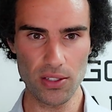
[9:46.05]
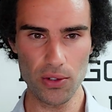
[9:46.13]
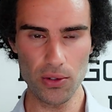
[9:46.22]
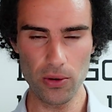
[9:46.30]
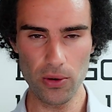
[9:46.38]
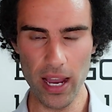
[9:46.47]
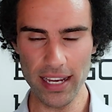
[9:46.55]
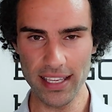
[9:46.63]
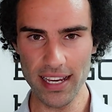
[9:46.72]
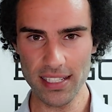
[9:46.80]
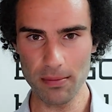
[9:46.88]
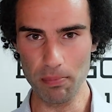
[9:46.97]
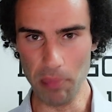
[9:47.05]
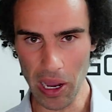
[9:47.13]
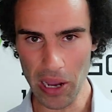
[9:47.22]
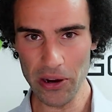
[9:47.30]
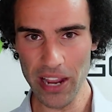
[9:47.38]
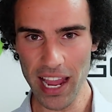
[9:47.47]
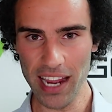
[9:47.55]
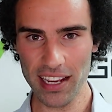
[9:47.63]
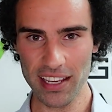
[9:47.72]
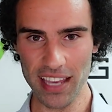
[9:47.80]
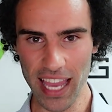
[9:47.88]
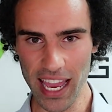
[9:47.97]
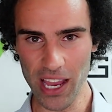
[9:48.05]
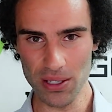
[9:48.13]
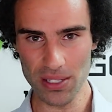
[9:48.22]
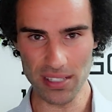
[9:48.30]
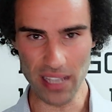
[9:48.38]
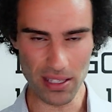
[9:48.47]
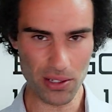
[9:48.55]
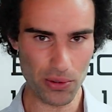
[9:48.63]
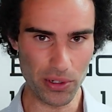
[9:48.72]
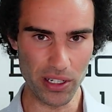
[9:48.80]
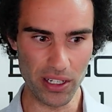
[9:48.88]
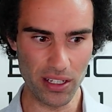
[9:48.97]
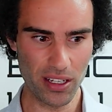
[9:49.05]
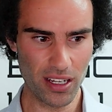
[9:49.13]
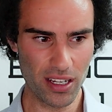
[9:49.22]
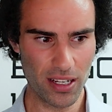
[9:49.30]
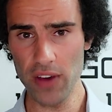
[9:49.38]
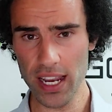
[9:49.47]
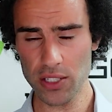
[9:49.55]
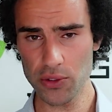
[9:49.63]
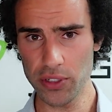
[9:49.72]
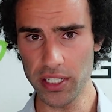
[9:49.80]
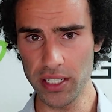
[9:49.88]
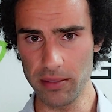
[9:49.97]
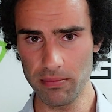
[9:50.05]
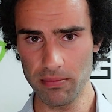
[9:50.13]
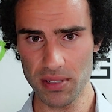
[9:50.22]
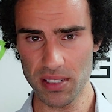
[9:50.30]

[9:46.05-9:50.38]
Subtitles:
to, I guess, biohack our sensory olfactory